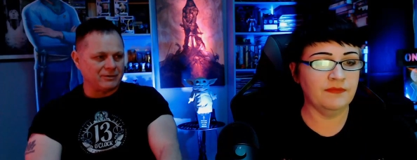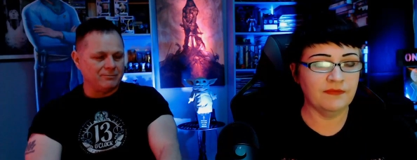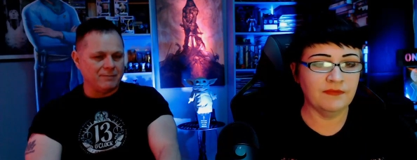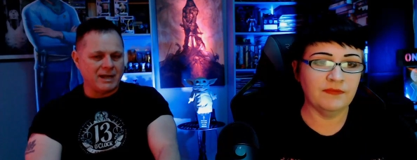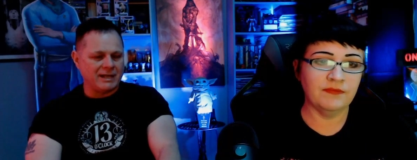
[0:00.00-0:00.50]

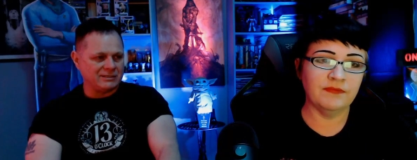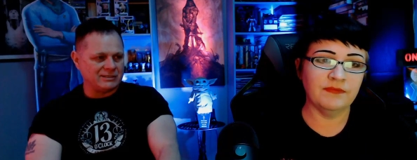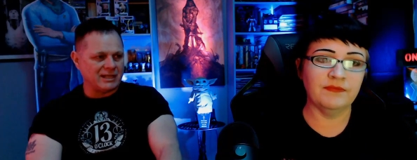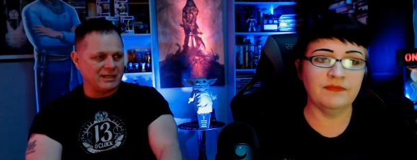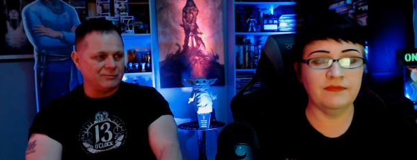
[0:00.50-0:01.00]
Speaker 1: mind
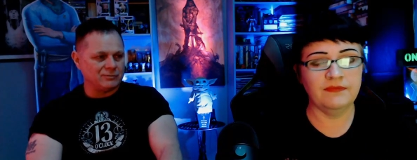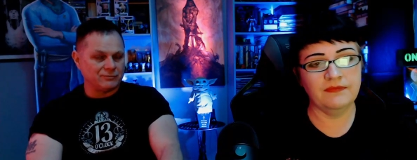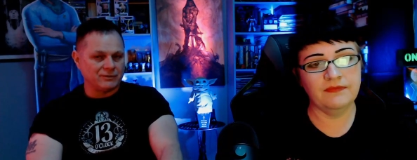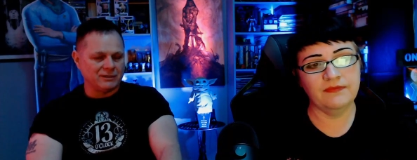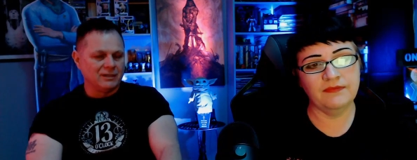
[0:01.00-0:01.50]
setting was
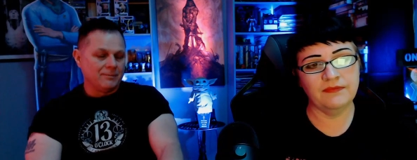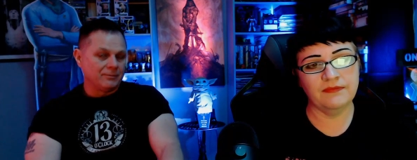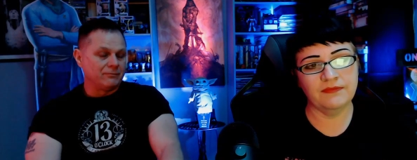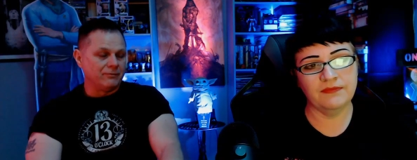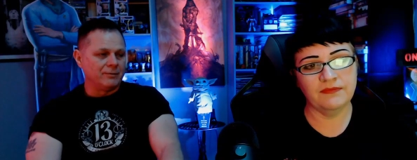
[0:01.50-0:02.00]
fucking
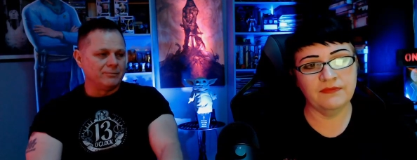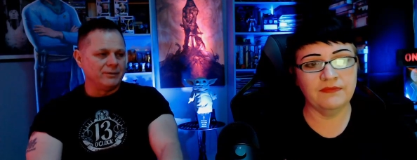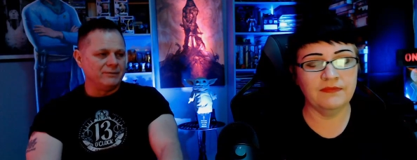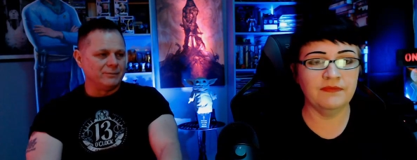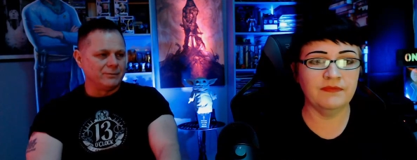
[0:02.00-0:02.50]
very
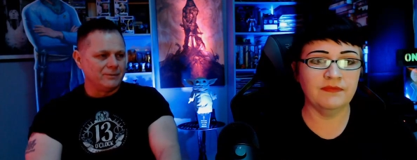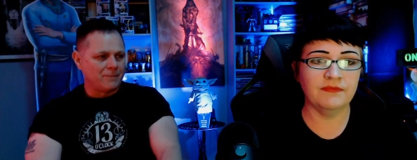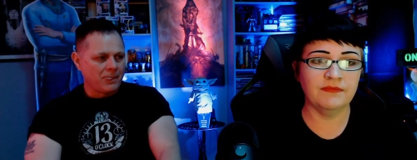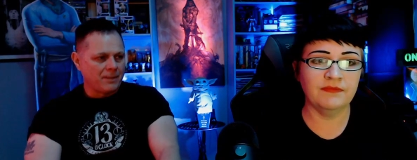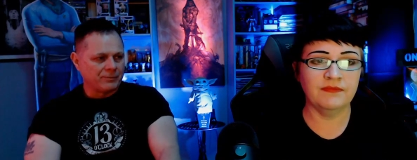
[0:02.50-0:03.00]
believable.
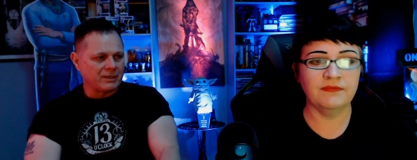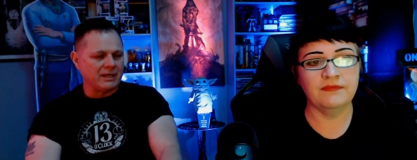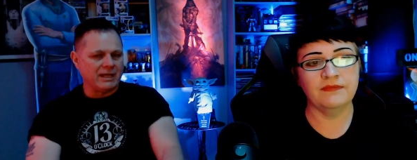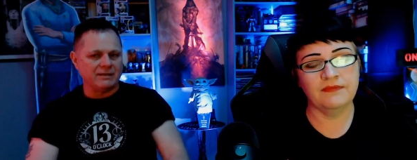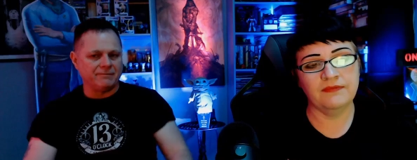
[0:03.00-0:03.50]
Kind
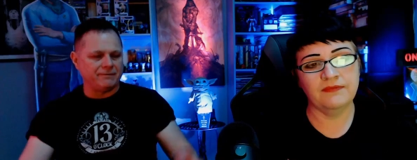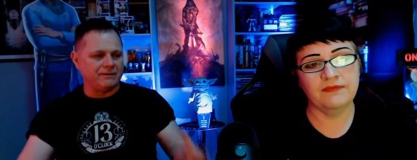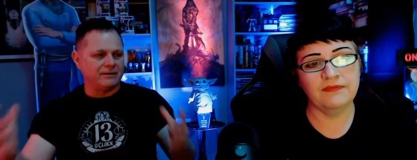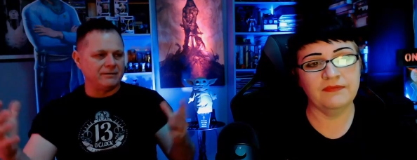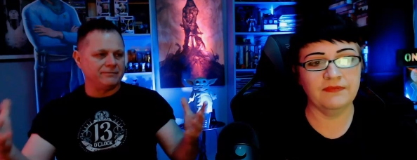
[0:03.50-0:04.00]
of had the
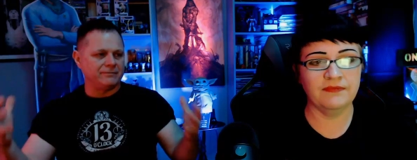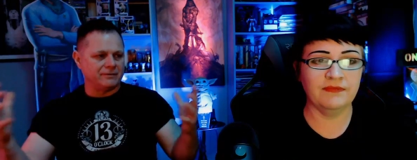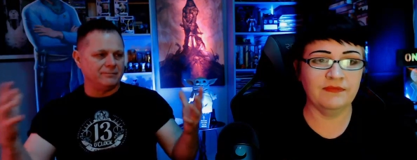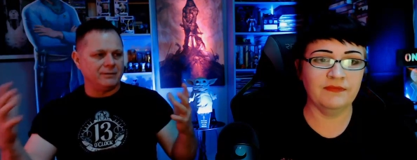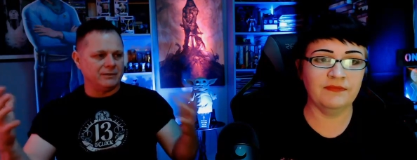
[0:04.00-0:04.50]
feeling of
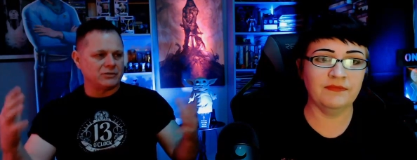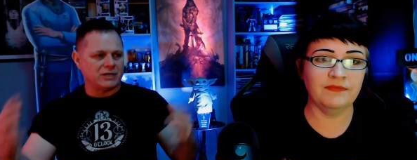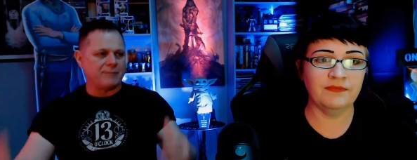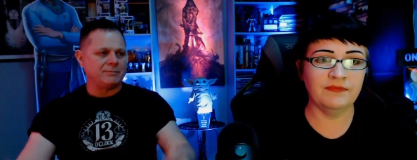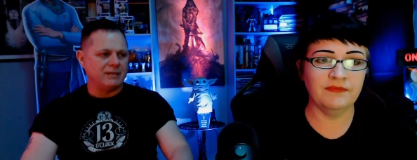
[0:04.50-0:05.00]
fucking being
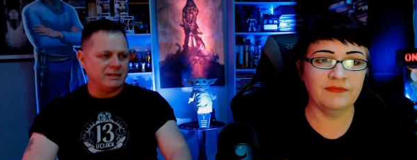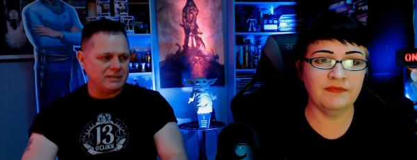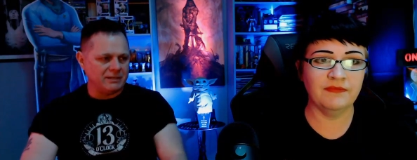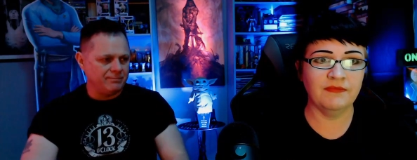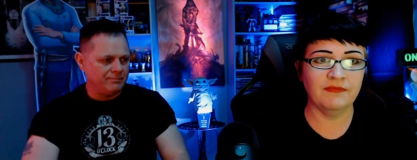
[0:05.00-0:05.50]
trapped in that
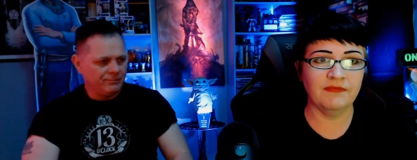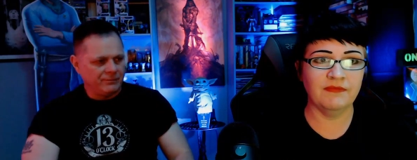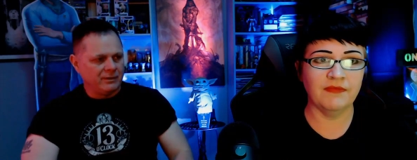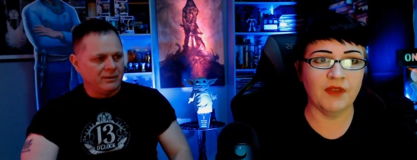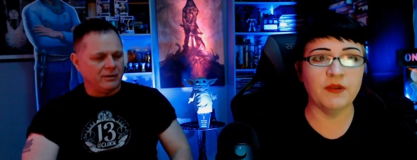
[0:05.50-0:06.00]
damn
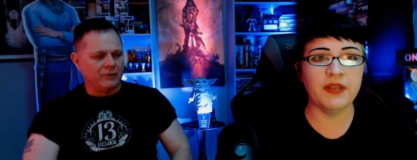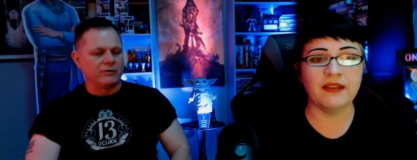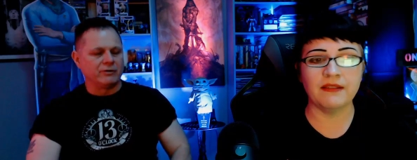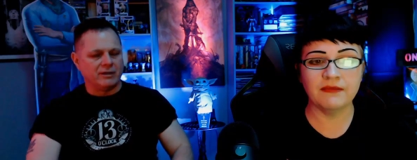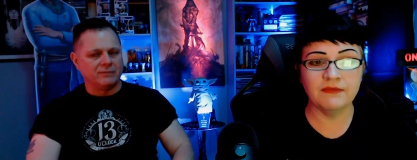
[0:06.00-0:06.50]
Speaker 2: oh,
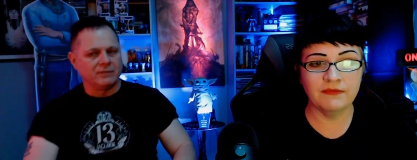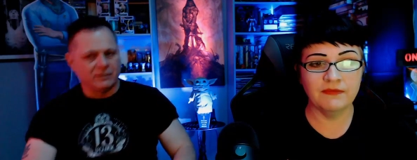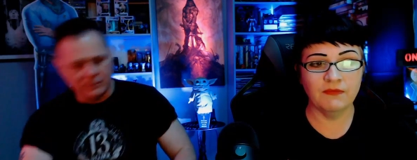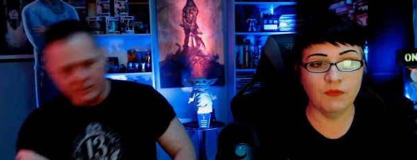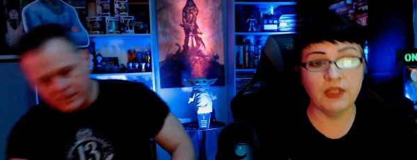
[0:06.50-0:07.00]
underground yeah.
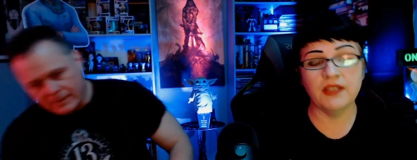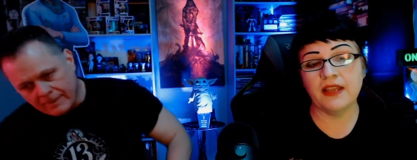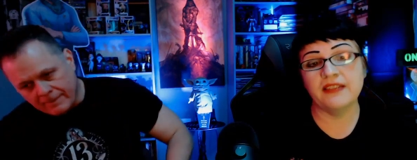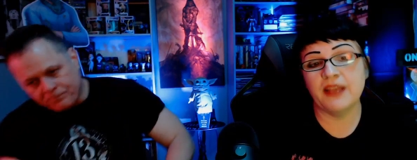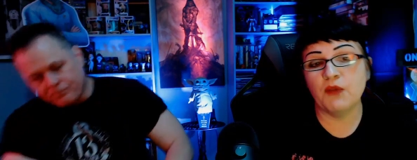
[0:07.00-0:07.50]
thing. Well,
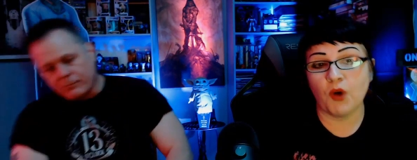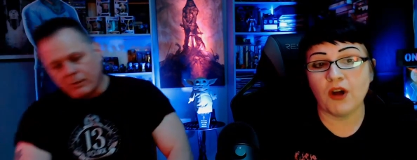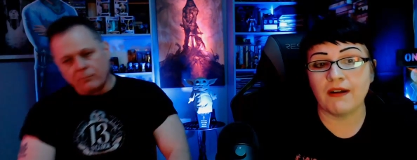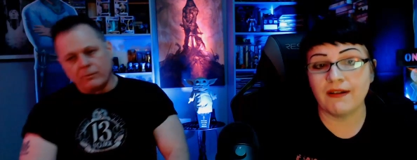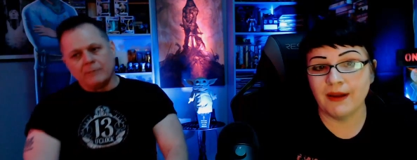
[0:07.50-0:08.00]
because they
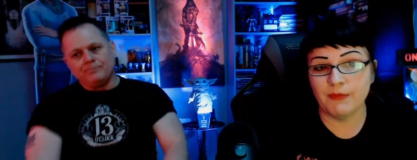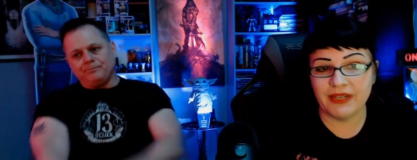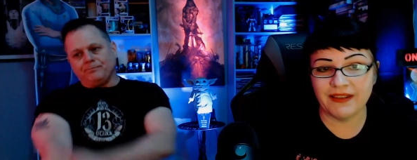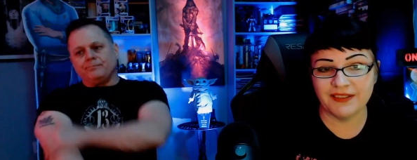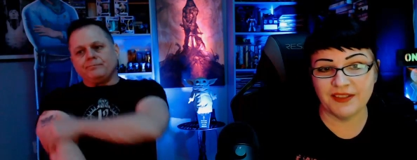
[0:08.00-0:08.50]
were. Right. I mean,
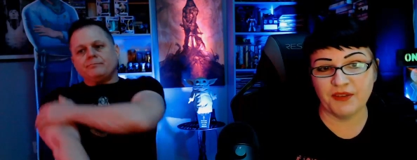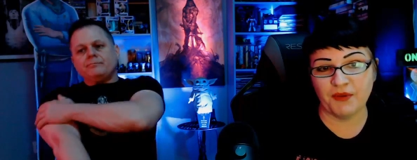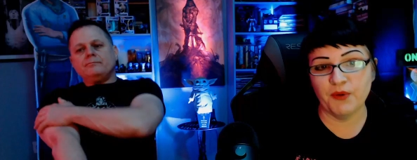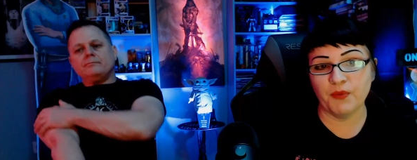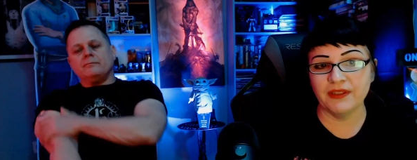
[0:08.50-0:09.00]
because the
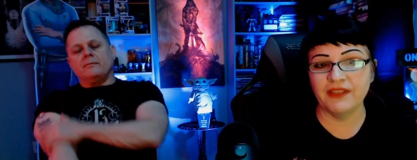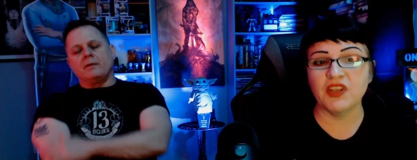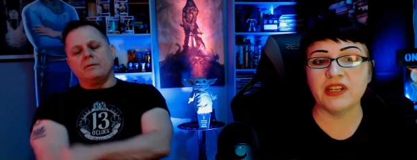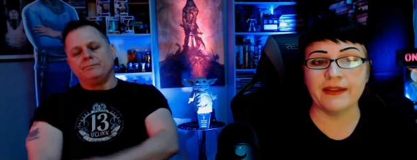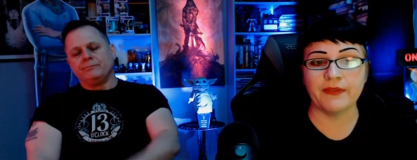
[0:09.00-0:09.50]
crew were
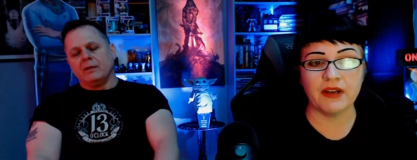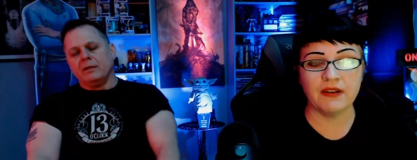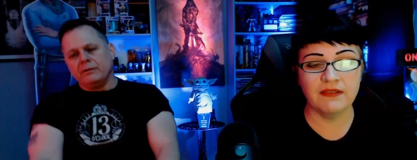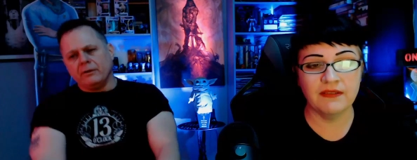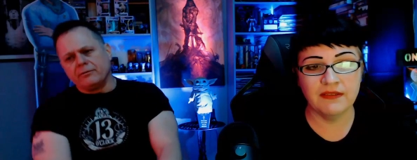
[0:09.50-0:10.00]
living down there.
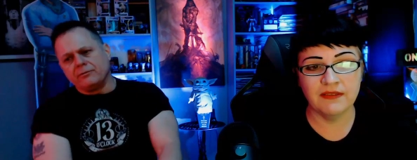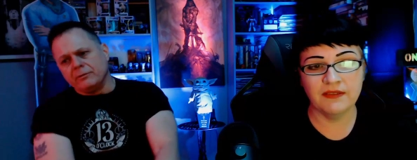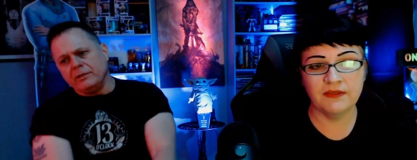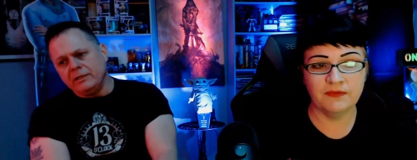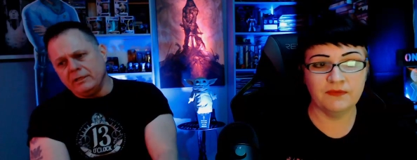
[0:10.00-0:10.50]
Speaker 1: There are
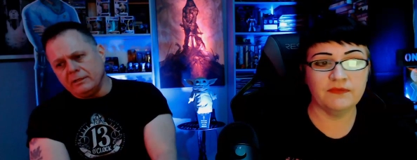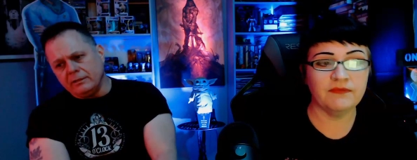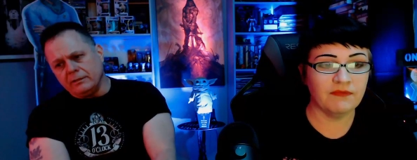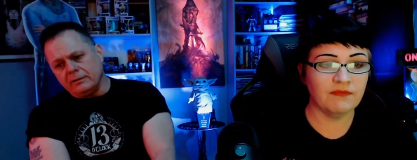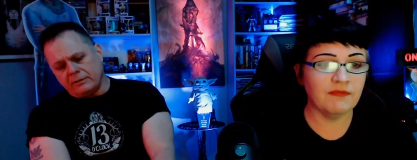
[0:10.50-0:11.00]
three
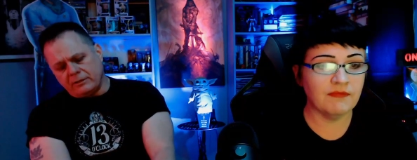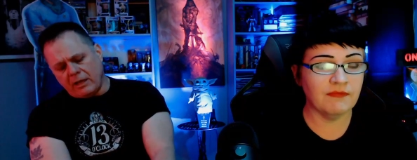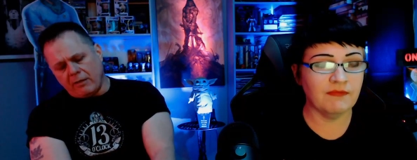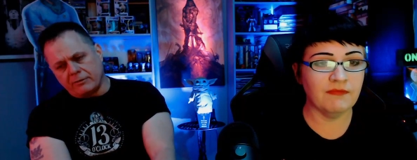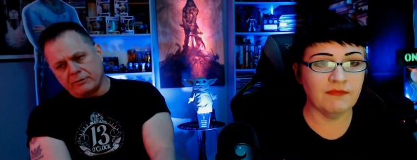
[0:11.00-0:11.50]

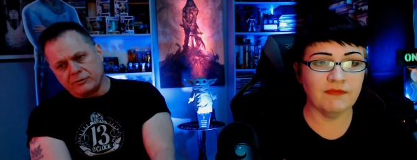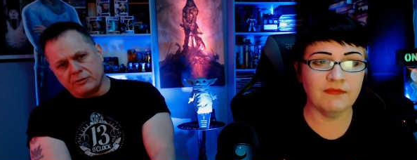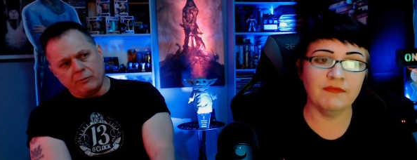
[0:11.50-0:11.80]
characters that